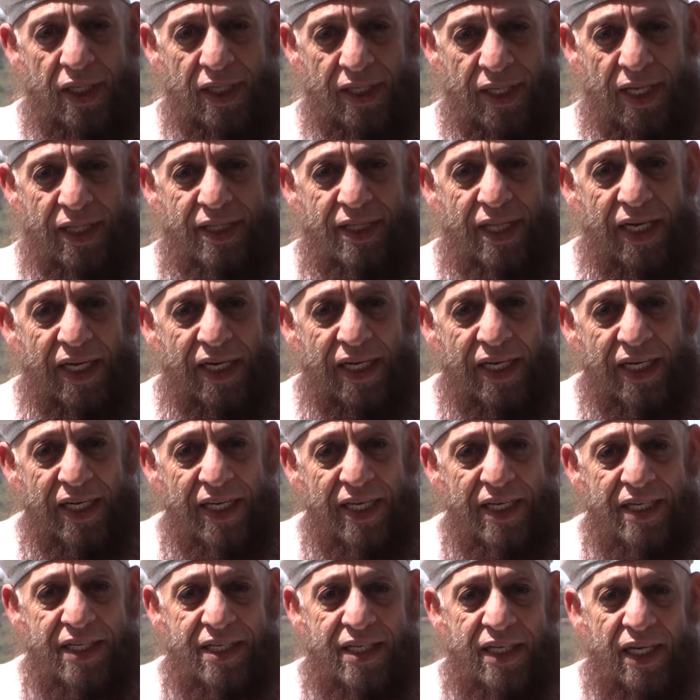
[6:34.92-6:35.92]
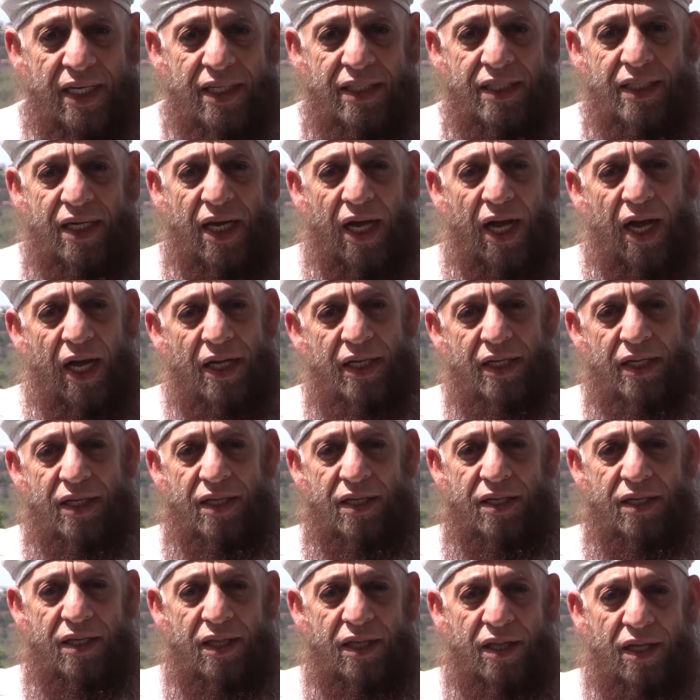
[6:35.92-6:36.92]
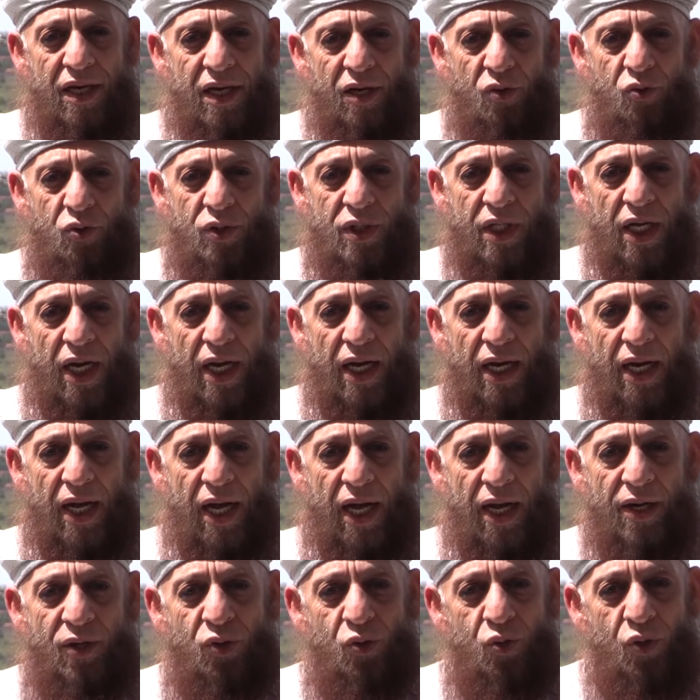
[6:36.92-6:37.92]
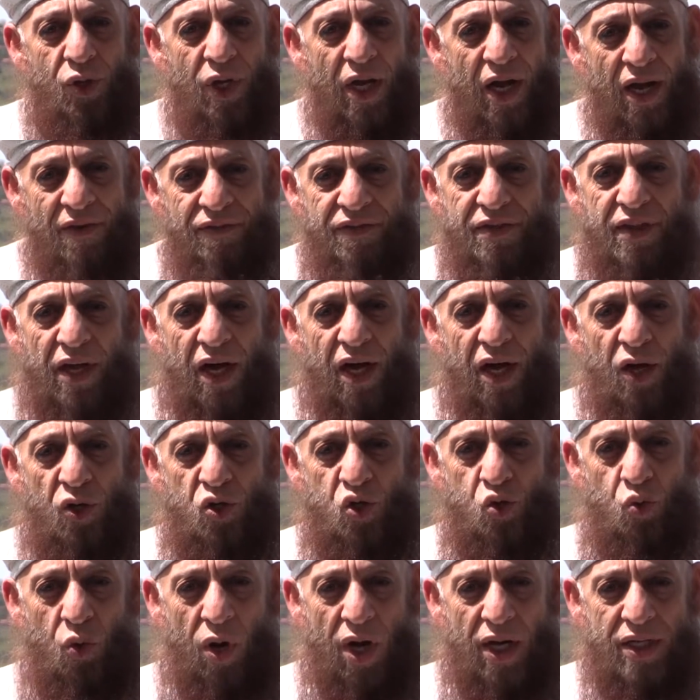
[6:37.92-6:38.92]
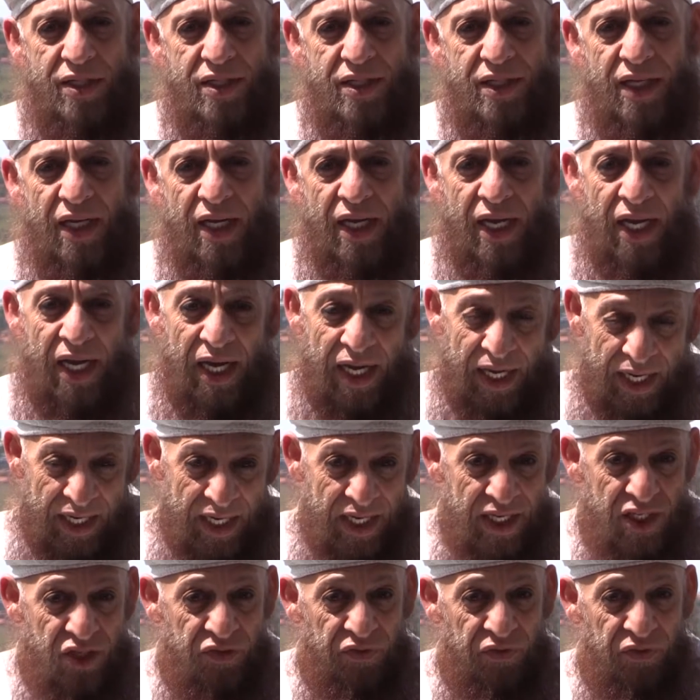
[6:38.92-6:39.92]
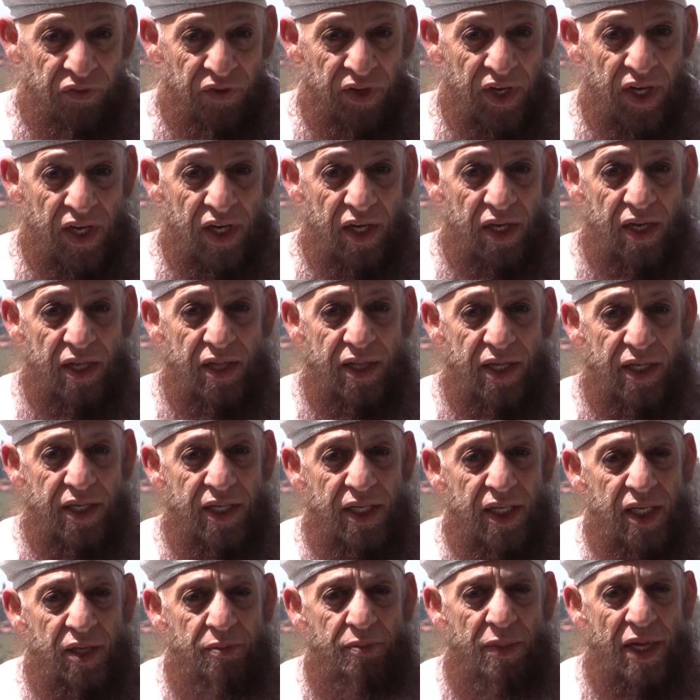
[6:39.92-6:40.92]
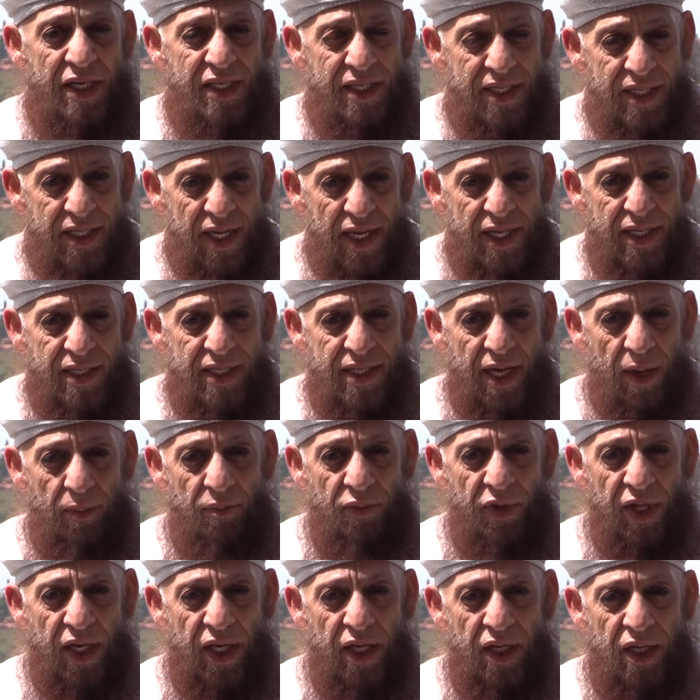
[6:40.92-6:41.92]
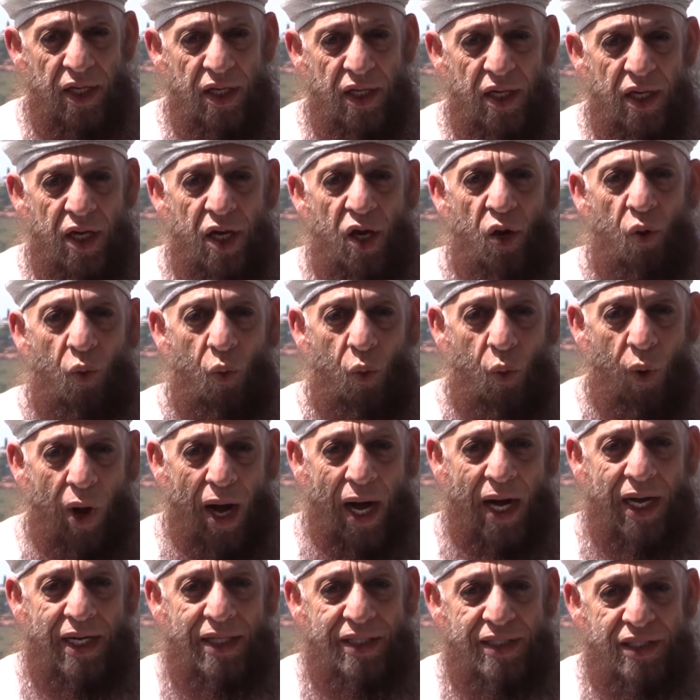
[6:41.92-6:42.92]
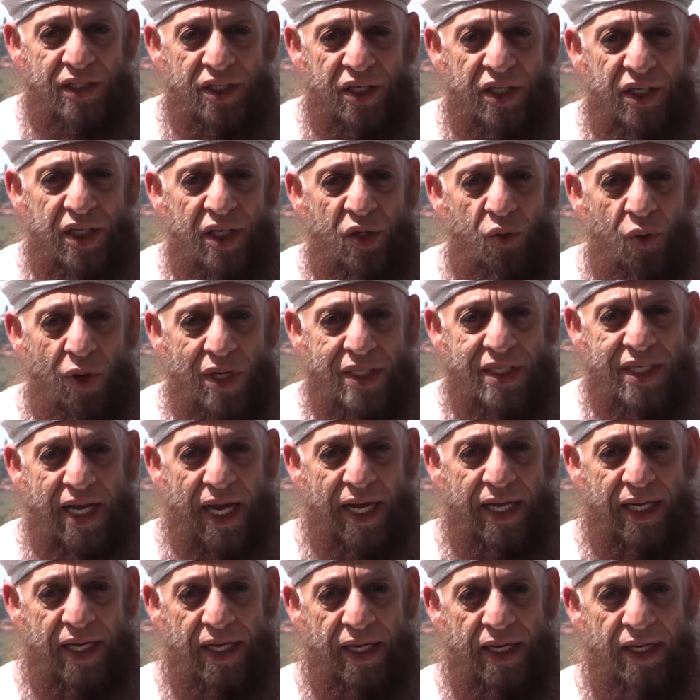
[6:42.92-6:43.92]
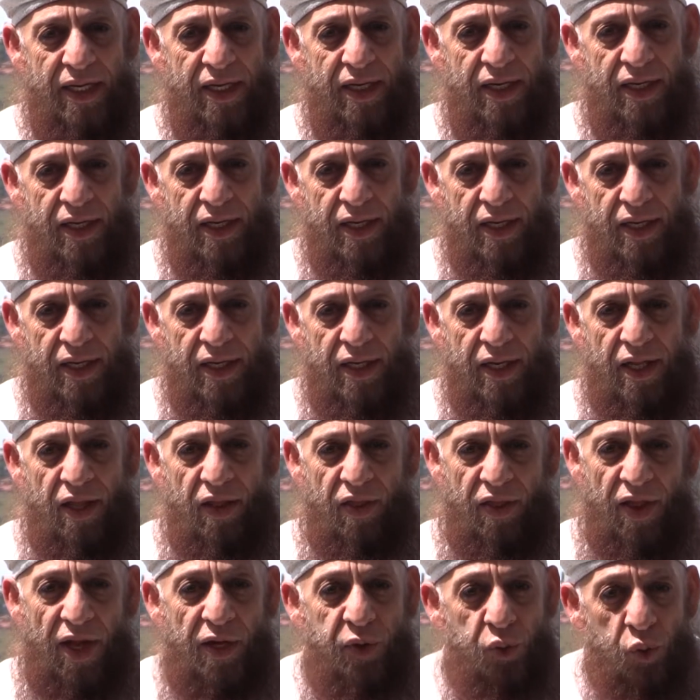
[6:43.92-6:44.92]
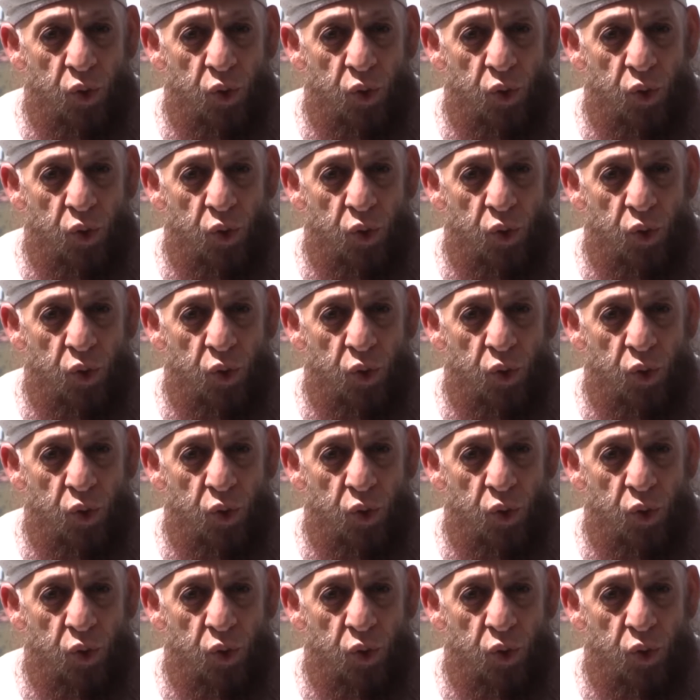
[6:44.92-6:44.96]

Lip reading: that the reason Ali radiallahu ta'ala anhu left the house was his fear that he may say something whilst he was angry that